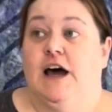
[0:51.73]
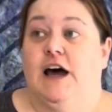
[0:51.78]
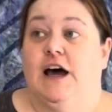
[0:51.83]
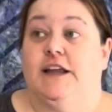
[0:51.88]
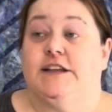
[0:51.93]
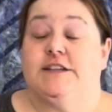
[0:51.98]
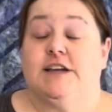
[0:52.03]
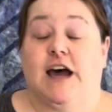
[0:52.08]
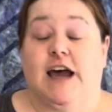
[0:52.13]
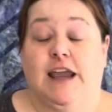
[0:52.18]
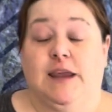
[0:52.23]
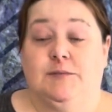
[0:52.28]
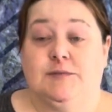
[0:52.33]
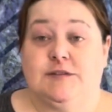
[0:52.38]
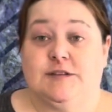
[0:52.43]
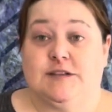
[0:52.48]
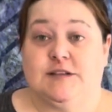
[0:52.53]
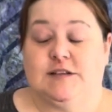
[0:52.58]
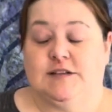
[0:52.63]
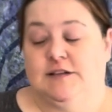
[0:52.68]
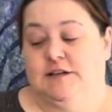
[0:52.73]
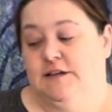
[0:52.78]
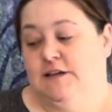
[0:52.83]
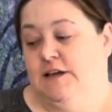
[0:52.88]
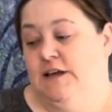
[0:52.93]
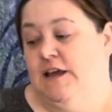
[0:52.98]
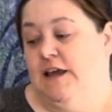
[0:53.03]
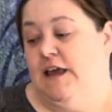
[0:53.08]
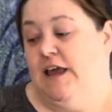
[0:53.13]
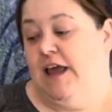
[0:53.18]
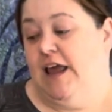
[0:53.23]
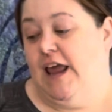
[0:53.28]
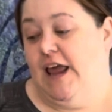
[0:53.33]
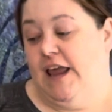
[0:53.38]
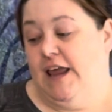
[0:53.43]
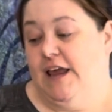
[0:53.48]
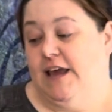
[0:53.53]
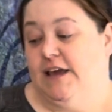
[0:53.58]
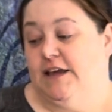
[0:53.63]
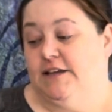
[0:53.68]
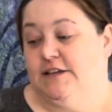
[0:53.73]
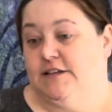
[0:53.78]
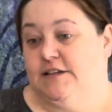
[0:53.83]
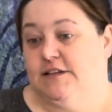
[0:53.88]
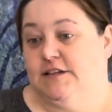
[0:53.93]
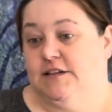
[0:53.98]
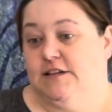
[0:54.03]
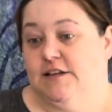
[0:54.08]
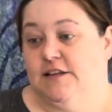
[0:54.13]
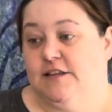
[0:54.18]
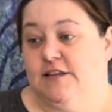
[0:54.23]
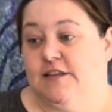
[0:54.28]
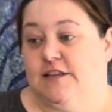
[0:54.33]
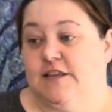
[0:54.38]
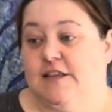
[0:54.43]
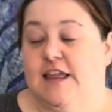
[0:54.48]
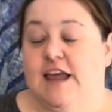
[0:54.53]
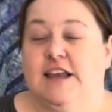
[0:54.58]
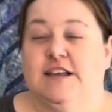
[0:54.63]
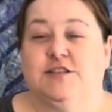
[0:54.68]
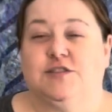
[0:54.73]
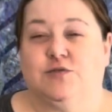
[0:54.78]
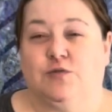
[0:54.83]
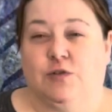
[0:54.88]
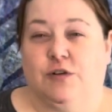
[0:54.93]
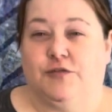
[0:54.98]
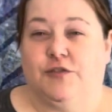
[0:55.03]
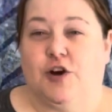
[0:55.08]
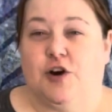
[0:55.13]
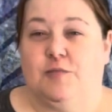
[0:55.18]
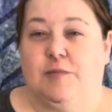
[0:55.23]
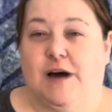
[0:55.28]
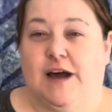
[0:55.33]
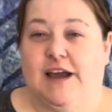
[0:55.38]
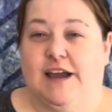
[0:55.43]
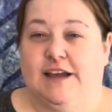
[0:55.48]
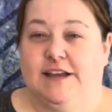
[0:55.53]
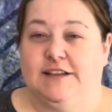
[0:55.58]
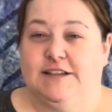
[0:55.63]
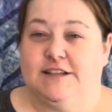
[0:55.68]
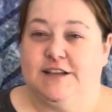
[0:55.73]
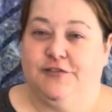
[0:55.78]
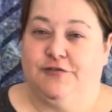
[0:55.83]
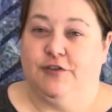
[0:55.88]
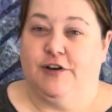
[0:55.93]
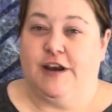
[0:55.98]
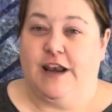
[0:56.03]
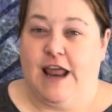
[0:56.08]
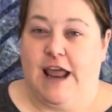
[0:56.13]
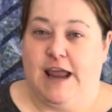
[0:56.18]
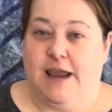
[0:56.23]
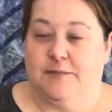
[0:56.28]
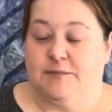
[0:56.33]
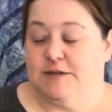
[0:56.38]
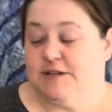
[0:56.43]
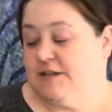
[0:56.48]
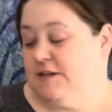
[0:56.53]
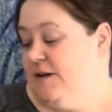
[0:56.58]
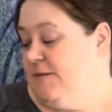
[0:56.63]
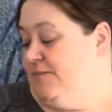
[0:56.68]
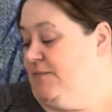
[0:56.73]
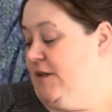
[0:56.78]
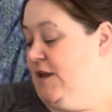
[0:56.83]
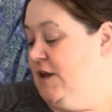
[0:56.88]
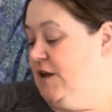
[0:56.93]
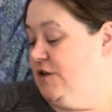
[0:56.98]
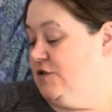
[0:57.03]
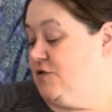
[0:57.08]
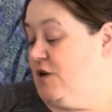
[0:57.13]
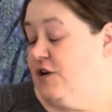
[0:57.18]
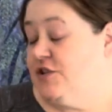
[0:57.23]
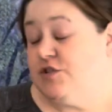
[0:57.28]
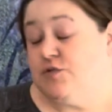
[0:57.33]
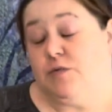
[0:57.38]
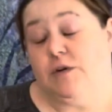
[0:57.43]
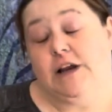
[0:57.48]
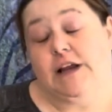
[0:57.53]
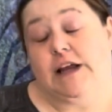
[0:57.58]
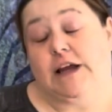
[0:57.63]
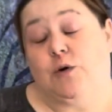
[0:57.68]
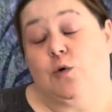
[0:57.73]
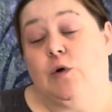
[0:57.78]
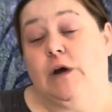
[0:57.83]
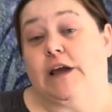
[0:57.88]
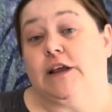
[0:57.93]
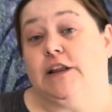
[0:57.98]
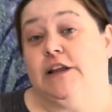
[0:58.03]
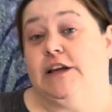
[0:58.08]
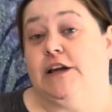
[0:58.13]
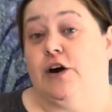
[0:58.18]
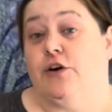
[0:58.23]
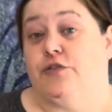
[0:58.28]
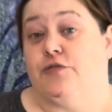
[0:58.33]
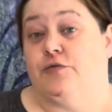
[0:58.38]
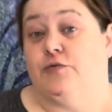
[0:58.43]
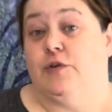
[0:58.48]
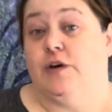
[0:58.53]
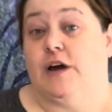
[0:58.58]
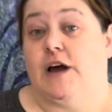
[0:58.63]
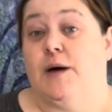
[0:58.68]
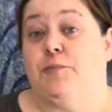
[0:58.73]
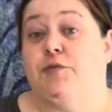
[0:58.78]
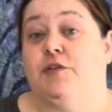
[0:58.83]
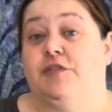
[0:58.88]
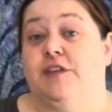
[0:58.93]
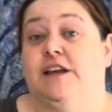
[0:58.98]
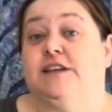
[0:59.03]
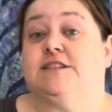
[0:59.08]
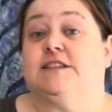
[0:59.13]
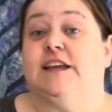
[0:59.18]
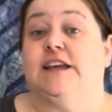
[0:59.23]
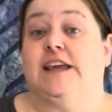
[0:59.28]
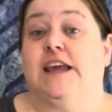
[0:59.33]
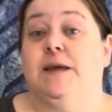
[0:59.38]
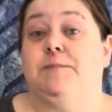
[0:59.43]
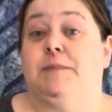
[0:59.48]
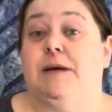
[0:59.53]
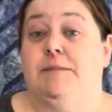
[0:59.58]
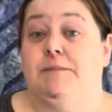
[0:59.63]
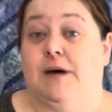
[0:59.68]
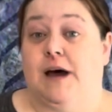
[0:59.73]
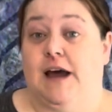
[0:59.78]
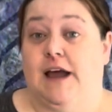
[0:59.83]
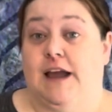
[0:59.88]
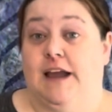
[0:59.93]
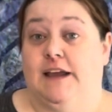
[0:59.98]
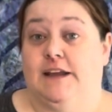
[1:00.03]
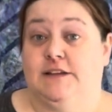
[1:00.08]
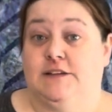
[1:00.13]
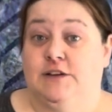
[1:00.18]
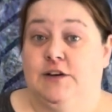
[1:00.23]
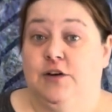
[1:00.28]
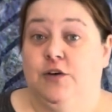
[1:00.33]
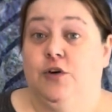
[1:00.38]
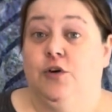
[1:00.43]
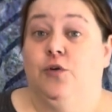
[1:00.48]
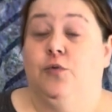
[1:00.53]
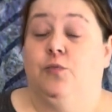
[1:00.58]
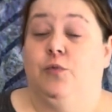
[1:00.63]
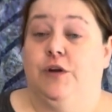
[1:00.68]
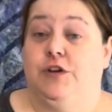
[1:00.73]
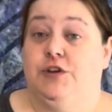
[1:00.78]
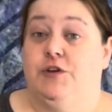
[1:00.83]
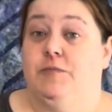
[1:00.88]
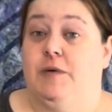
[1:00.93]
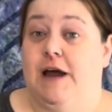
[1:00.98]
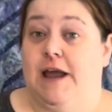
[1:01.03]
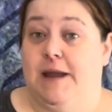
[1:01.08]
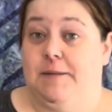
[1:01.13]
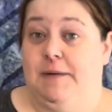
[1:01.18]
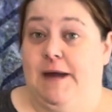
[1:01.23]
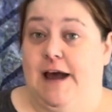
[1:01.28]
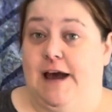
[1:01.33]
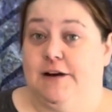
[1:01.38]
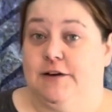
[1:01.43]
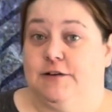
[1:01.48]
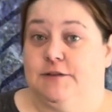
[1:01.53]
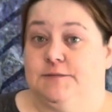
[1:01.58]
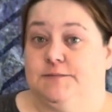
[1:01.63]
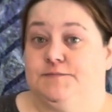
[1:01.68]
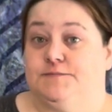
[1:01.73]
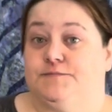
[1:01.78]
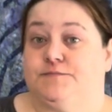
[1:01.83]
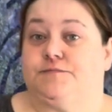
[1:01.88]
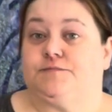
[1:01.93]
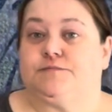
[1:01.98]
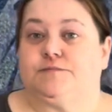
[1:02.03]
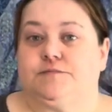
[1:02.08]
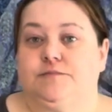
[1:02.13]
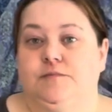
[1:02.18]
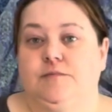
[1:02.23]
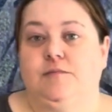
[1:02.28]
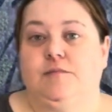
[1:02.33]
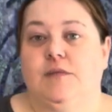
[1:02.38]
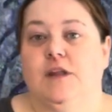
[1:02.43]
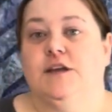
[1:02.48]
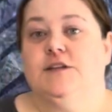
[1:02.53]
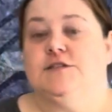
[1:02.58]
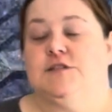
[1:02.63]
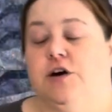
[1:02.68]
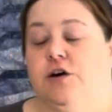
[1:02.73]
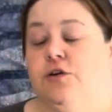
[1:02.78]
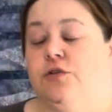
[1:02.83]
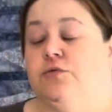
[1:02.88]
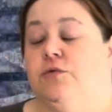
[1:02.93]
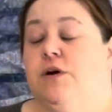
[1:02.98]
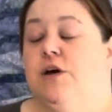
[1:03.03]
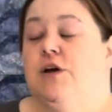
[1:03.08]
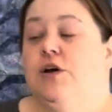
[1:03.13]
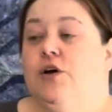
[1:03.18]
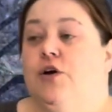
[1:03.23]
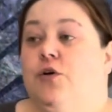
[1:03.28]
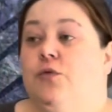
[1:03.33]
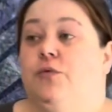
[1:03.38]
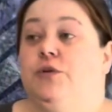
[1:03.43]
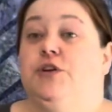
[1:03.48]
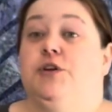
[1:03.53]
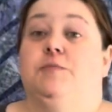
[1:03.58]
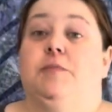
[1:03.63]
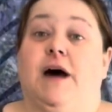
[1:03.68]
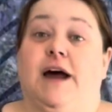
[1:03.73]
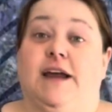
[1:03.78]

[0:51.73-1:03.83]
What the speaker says: types and they sort of go by different names. So I just wanted to quickly go through a couple of things to keep in mind when you buy a pattern. So when you buy